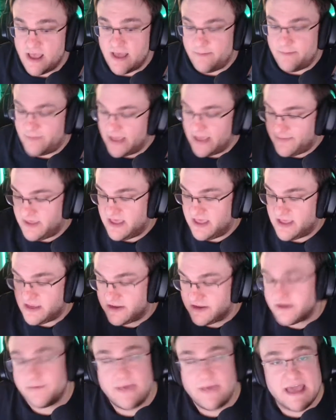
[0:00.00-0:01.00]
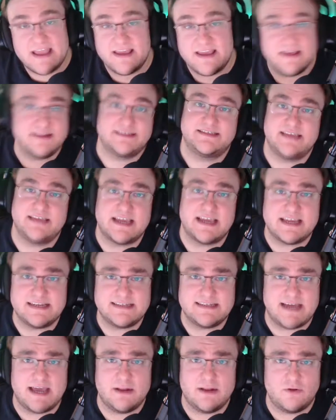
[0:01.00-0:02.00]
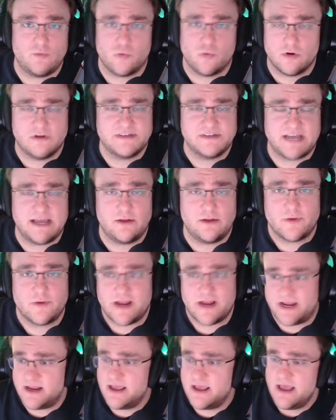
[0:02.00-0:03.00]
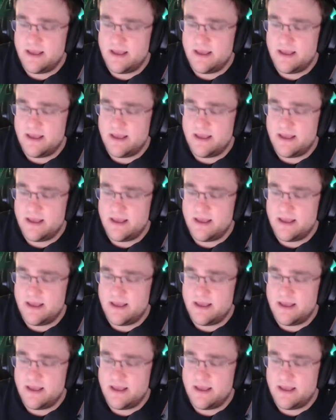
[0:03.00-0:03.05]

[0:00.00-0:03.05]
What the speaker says: Maybe he can come back and get a second world title reign.